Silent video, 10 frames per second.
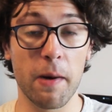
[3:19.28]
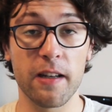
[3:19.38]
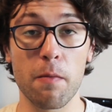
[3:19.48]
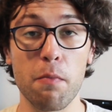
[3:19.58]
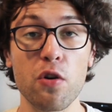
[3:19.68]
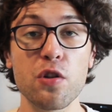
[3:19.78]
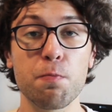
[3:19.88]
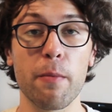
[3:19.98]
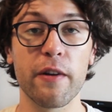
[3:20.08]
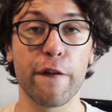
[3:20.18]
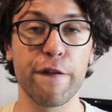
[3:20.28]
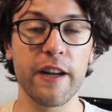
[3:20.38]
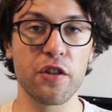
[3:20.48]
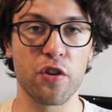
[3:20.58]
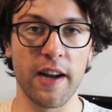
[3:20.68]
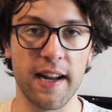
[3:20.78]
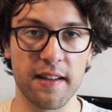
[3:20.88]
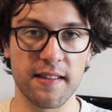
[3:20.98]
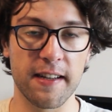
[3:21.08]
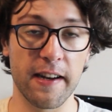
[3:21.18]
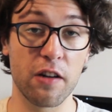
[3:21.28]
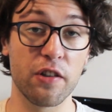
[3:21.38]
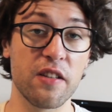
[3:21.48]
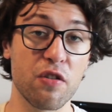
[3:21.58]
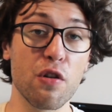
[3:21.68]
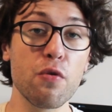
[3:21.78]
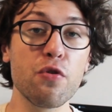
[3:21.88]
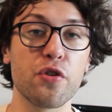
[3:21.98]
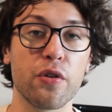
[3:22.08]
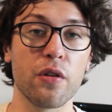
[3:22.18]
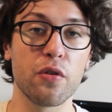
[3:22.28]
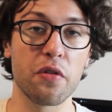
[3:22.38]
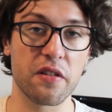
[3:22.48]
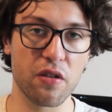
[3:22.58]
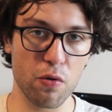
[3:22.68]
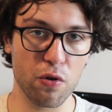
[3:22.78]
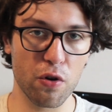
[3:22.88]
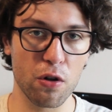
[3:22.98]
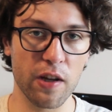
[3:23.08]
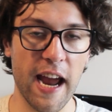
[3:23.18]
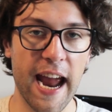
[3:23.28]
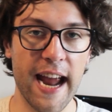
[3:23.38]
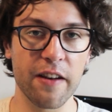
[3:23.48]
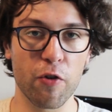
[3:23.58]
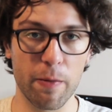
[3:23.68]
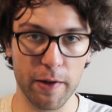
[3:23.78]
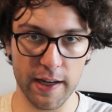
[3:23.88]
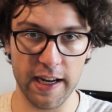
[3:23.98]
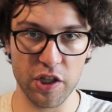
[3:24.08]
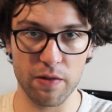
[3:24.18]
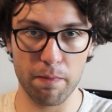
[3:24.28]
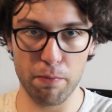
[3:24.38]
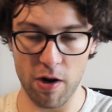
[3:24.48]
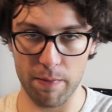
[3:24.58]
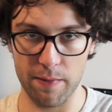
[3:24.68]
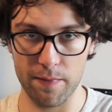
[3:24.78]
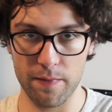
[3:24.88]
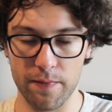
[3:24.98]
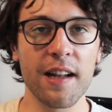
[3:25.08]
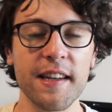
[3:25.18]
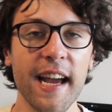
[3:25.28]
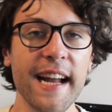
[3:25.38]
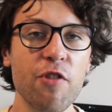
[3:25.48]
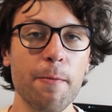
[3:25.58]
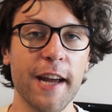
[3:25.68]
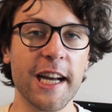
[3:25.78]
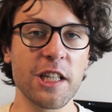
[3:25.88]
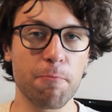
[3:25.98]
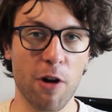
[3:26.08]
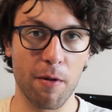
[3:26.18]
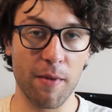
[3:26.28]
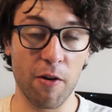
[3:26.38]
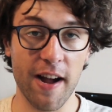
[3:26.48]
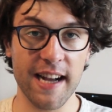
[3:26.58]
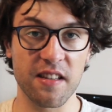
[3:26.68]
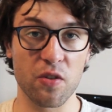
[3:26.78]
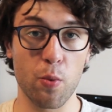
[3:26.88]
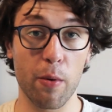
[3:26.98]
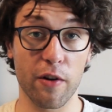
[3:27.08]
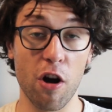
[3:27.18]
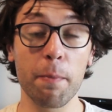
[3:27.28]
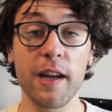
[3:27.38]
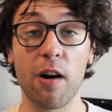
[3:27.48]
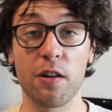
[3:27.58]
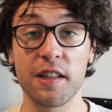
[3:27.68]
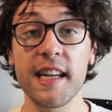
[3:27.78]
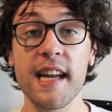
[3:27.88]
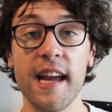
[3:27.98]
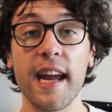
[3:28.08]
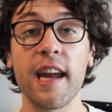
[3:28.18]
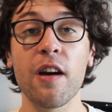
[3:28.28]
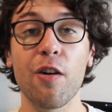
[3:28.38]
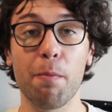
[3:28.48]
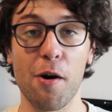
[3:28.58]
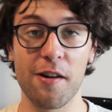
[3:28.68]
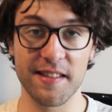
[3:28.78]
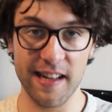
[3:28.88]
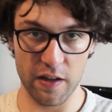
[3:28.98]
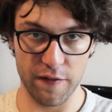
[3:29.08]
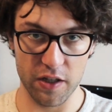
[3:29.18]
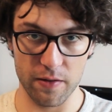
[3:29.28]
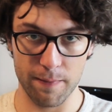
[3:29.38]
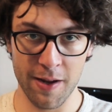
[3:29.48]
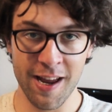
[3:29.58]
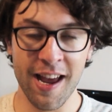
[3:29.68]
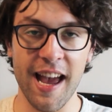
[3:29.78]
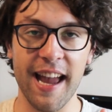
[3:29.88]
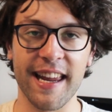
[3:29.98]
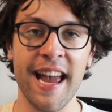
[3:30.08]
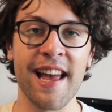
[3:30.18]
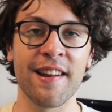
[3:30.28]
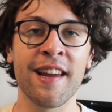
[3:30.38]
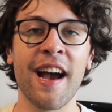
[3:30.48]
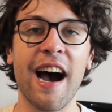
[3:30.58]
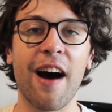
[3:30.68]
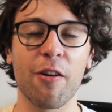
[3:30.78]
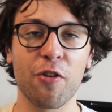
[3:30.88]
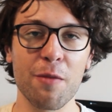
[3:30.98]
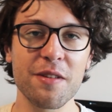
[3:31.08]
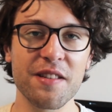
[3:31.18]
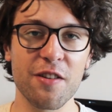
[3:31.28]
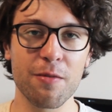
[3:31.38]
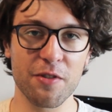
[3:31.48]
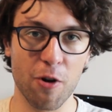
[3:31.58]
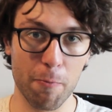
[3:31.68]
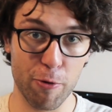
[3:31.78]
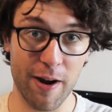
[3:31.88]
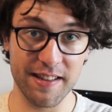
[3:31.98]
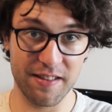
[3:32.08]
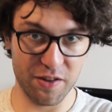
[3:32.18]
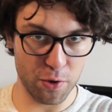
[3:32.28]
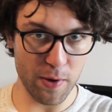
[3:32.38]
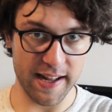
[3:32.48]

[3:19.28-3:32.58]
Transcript: but their most prominent feature is that they are the solution to the so-called end replication problem. The end replication problem arises while we copy our DNA upon cell division. Again, our chromosomes comprise two